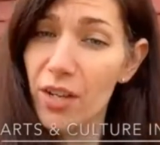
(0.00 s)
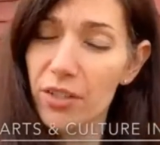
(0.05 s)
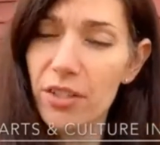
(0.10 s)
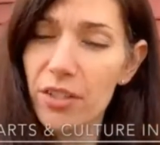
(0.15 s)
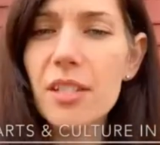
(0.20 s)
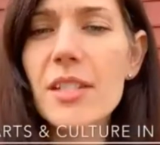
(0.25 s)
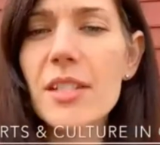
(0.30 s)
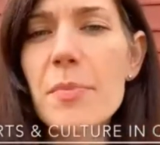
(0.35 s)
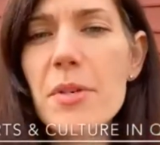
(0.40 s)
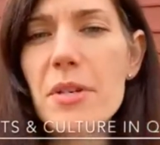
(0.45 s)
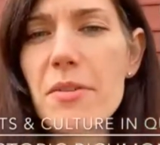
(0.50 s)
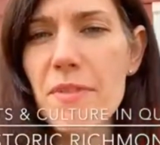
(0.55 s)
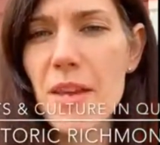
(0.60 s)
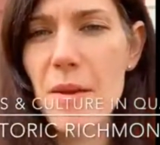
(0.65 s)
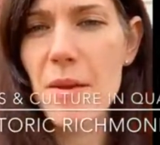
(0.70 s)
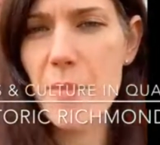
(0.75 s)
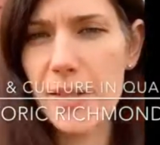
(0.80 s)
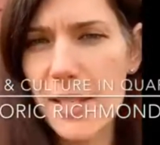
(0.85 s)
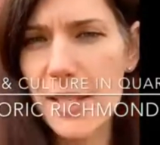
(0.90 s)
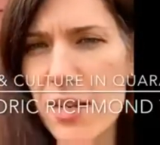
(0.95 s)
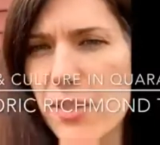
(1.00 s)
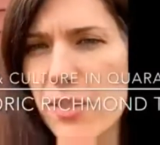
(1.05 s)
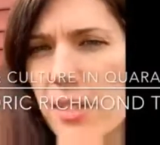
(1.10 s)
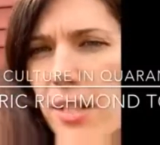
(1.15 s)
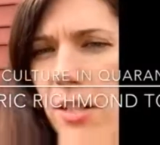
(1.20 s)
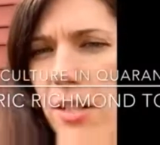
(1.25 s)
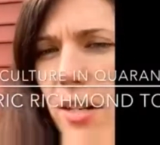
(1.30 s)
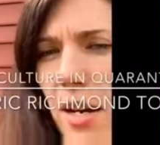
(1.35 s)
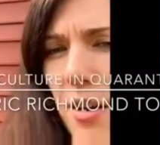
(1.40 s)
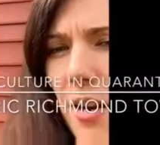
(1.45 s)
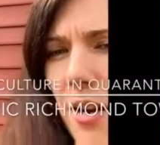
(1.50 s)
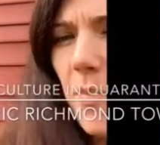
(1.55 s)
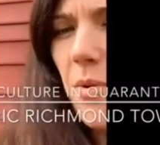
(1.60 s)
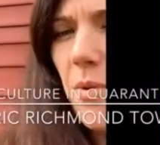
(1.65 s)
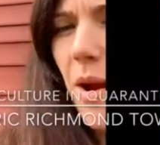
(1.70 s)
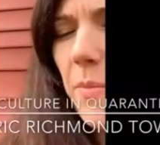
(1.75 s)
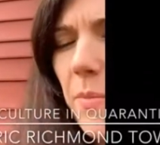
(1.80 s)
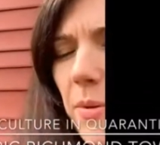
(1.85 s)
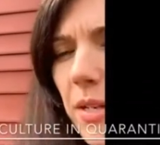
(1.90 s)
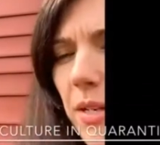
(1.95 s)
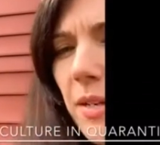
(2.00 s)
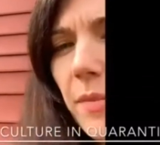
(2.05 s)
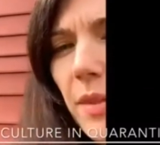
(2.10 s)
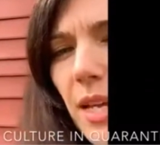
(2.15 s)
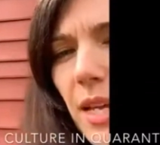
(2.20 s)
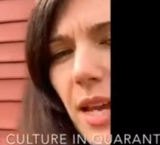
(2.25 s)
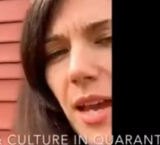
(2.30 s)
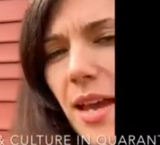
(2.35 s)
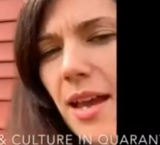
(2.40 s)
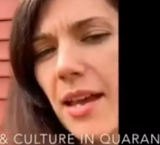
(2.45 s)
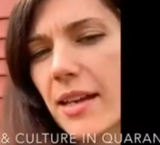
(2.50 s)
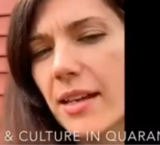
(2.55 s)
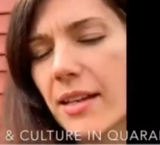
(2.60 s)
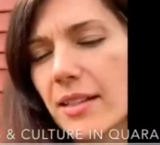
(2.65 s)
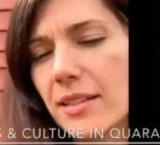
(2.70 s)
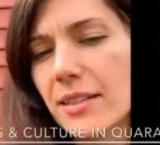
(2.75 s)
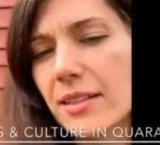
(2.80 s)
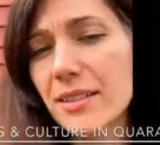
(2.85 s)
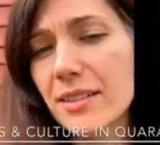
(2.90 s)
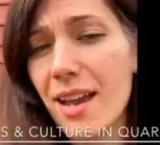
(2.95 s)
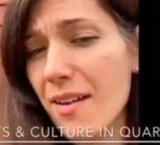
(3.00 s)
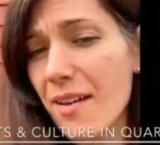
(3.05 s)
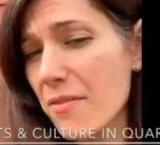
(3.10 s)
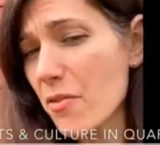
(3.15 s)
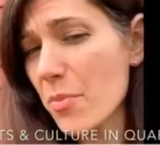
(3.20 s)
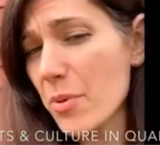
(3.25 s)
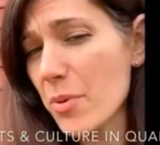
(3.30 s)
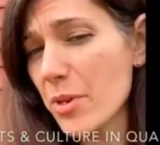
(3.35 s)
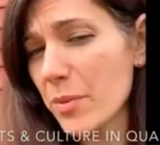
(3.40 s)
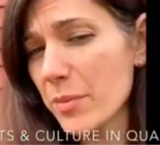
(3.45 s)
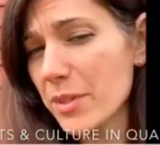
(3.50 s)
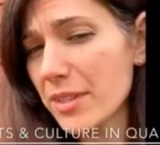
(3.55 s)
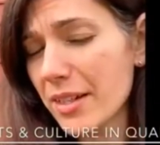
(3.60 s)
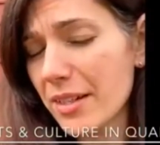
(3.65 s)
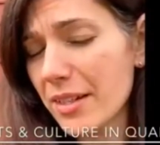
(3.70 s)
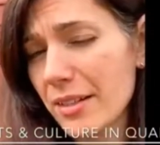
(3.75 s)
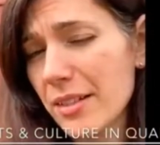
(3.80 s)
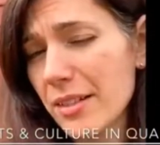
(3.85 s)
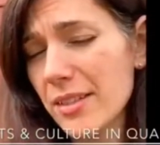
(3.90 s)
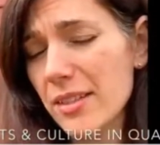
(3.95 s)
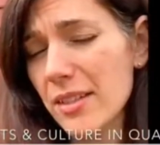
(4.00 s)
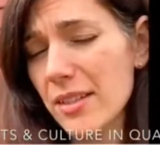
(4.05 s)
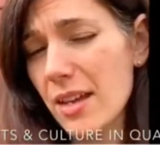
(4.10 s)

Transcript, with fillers: So this is a pretty famous house here on our property, and uh, I've never been upstairs.